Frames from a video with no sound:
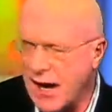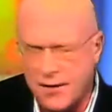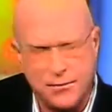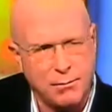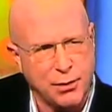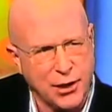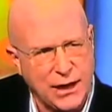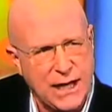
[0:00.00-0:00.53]
I
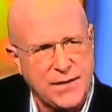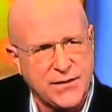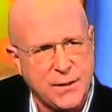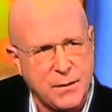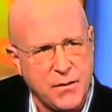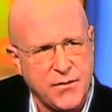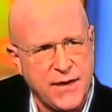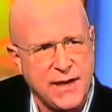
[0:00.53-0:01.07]
believed
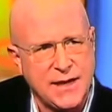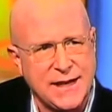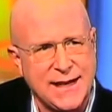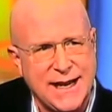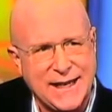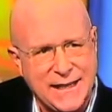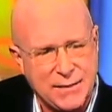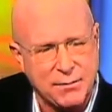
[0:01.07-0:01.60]
some of it,
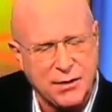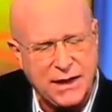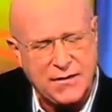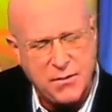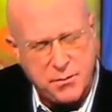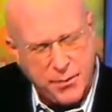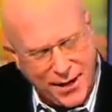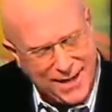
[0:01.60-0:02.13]
and I didn't believe it.